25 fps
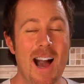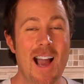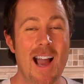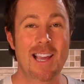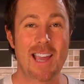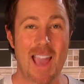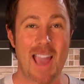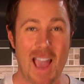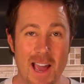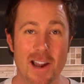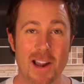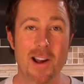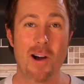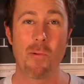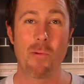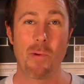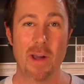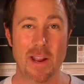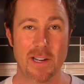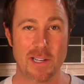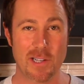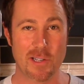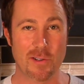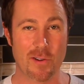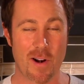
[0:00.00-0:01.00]
I cannot
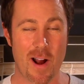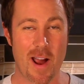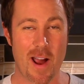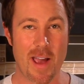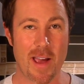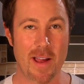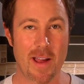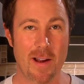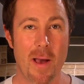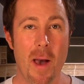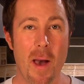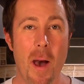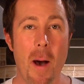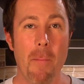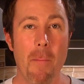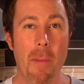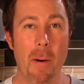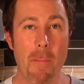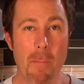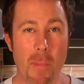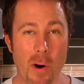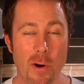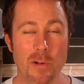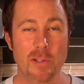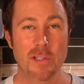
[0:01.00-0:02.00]
wait to try it,
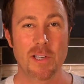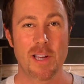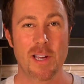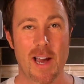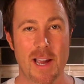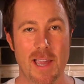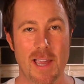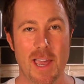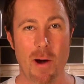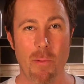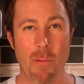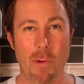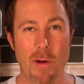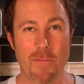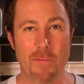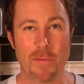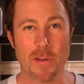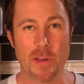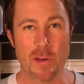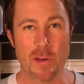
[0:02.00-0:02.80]
but mostly I can't wait for